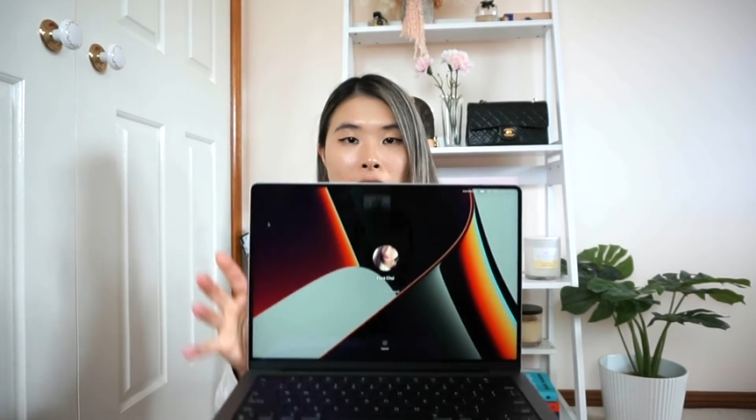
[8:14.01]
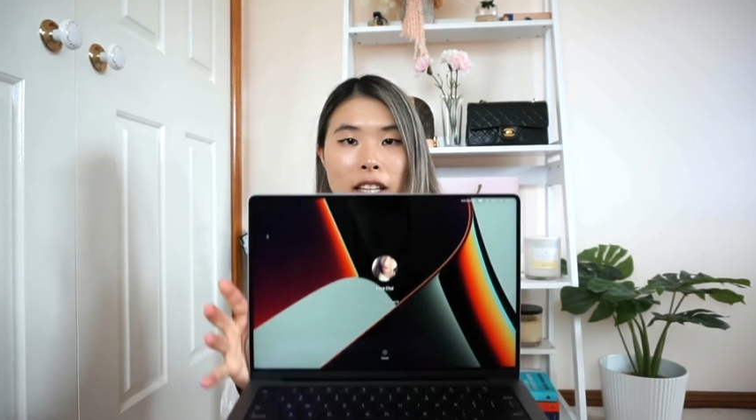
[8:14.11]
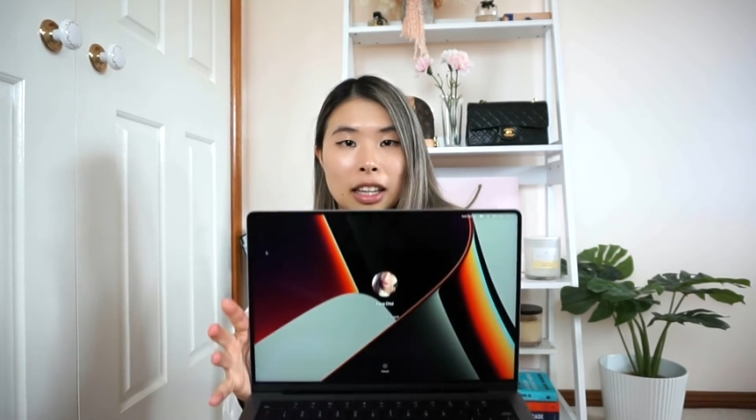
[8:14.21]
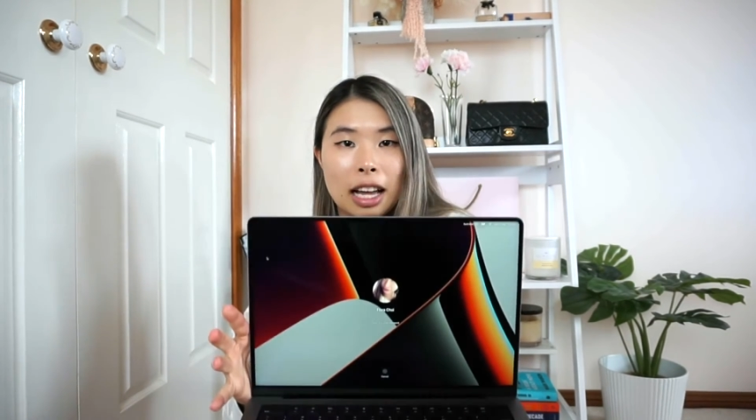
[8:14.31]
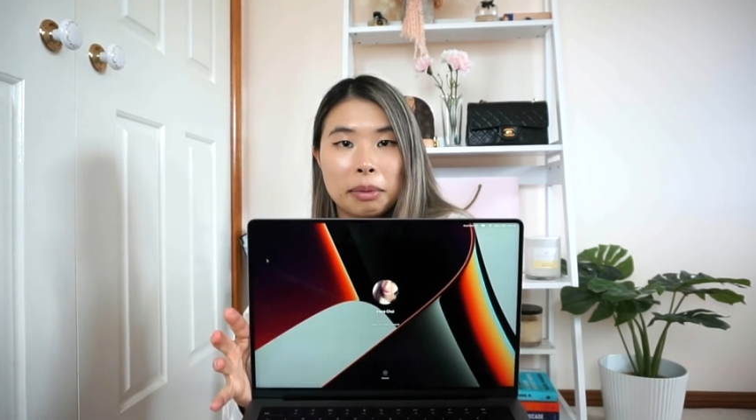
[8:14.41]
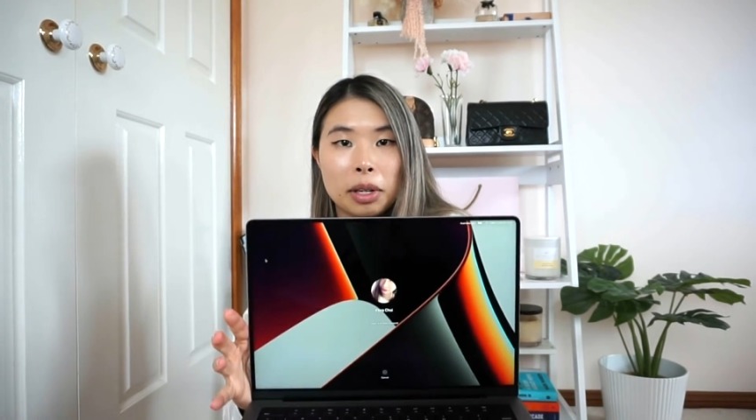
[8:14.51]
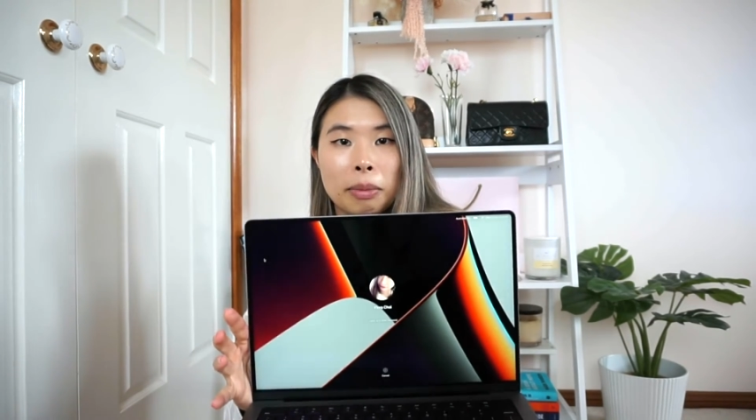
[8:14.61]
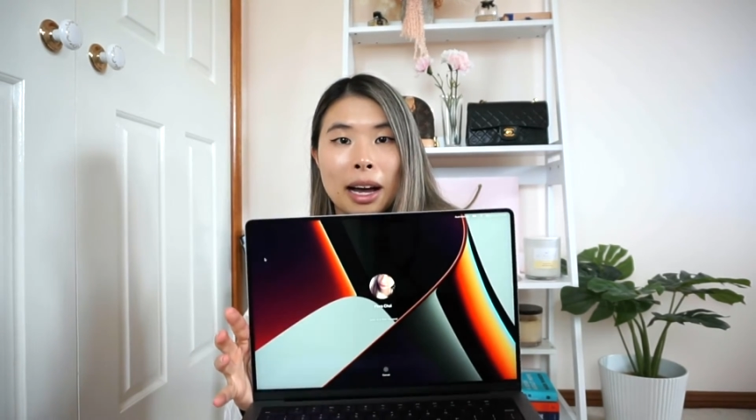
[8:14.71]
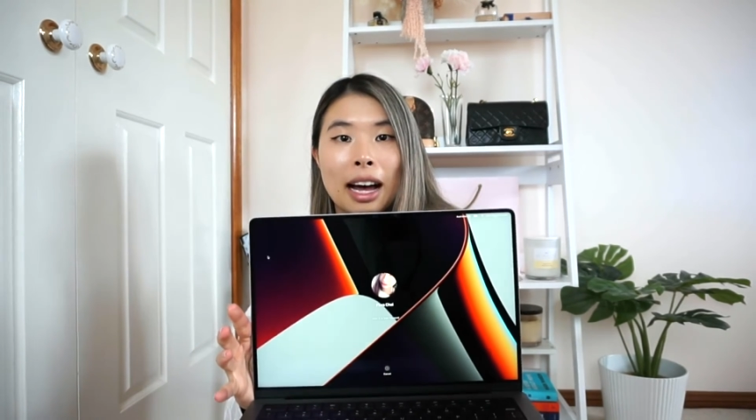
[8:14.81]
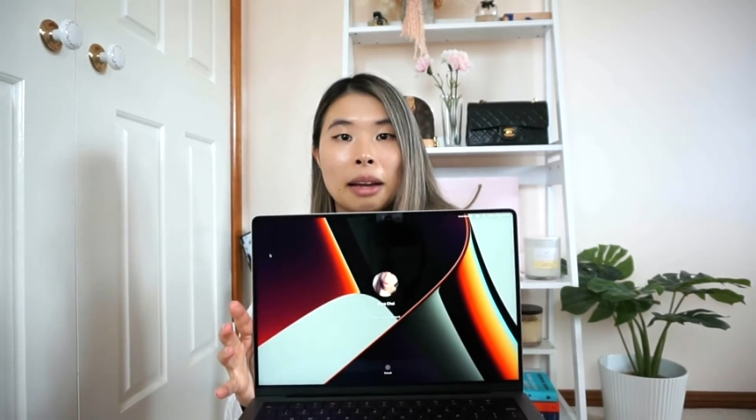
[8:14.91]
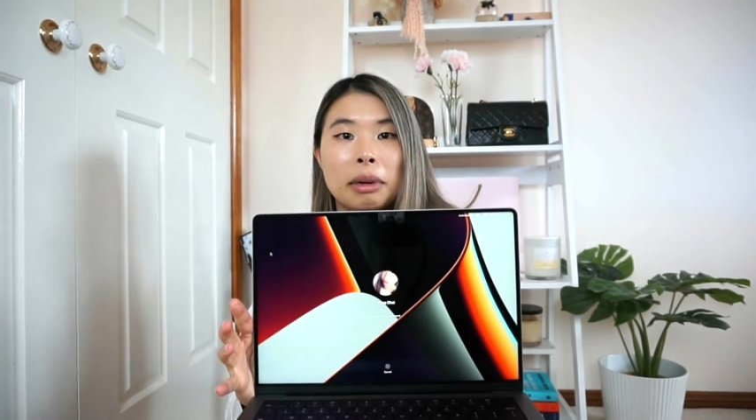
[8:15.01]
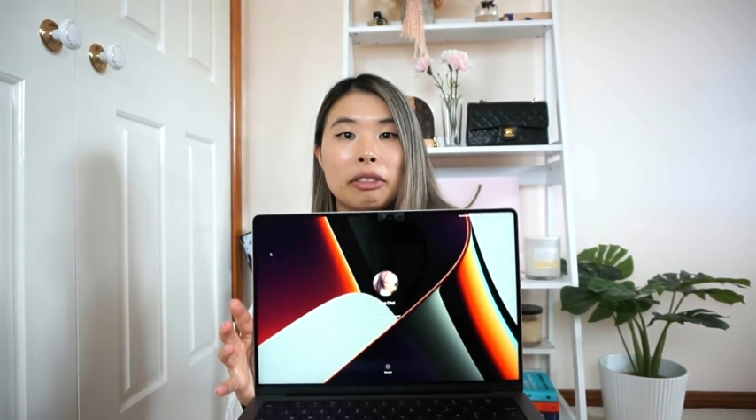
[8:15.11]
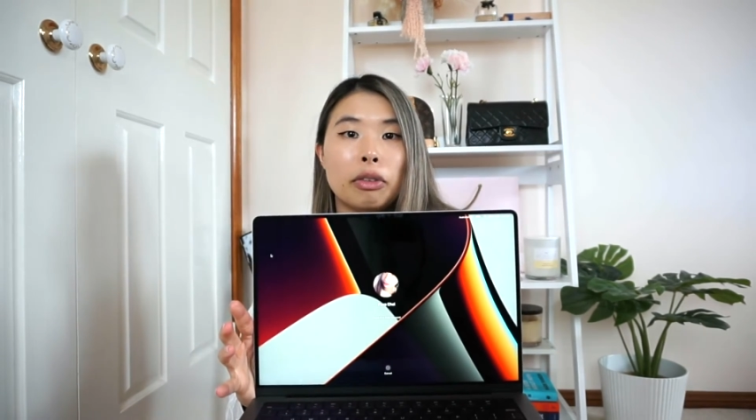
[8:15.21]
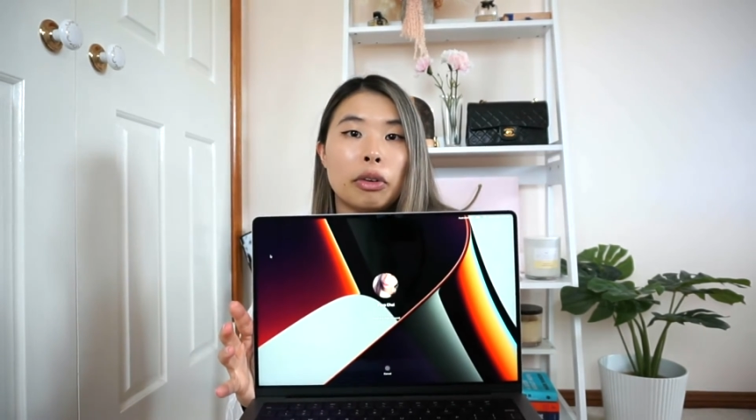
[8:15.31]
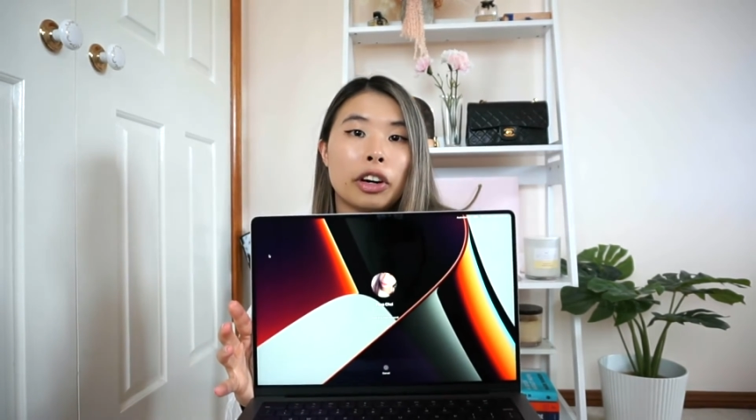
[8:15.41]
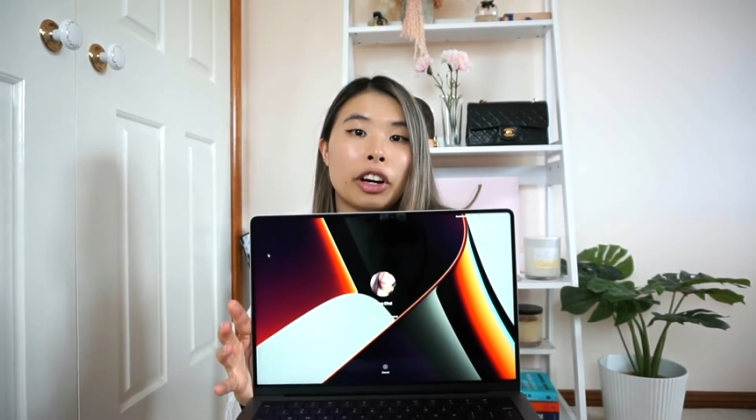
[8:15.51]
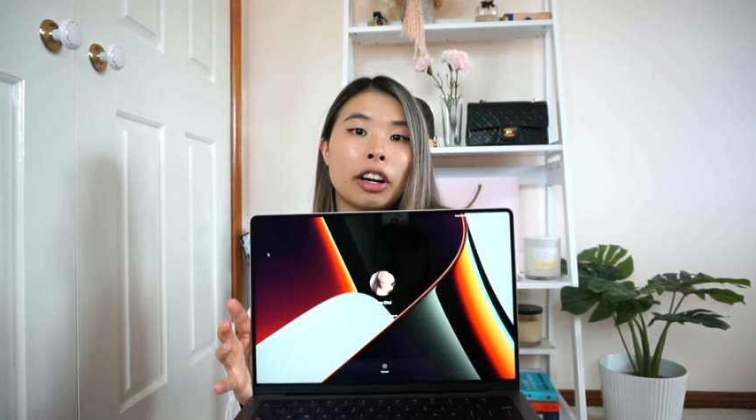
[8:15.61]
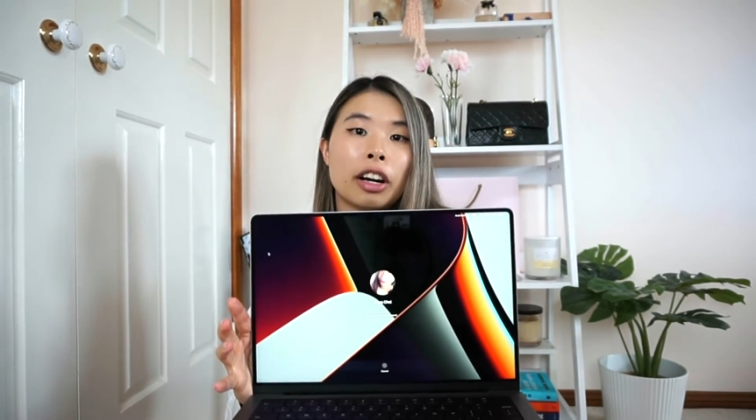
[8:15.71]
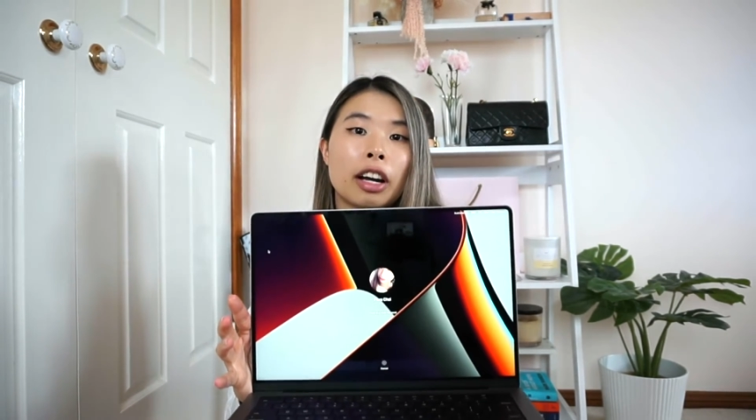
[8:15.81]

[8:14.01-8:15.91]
the laptop I had before,